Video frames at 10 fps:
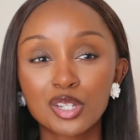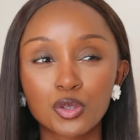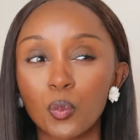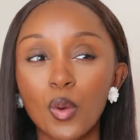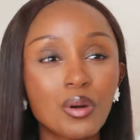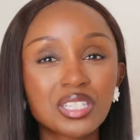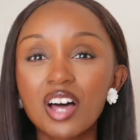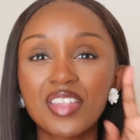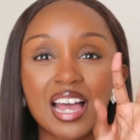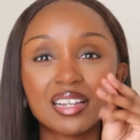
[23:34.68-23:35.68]
so what was
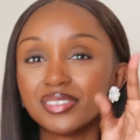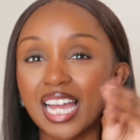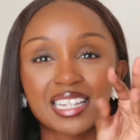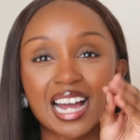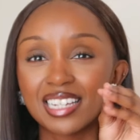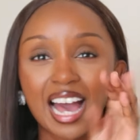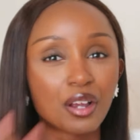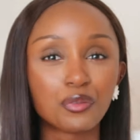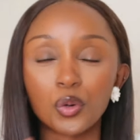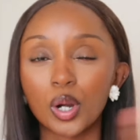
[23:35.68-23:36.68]
all that yada yada
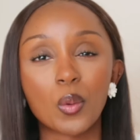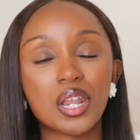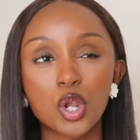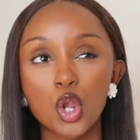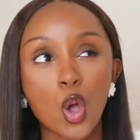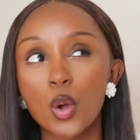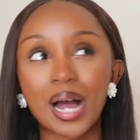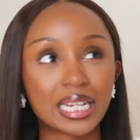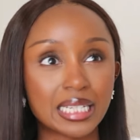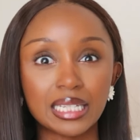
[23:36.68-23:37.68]
yada for when
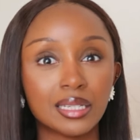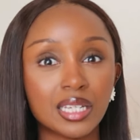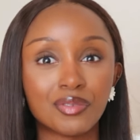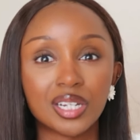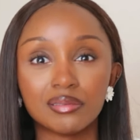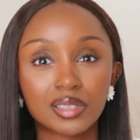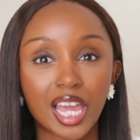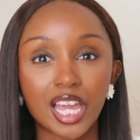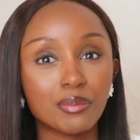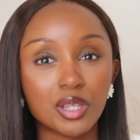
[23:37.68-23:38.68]
nobody even
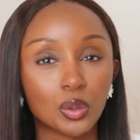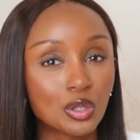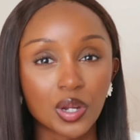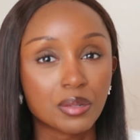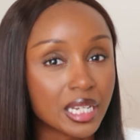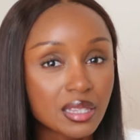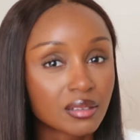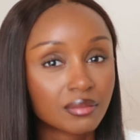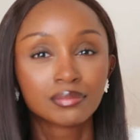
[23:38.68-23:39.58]
came in those 20 minutes?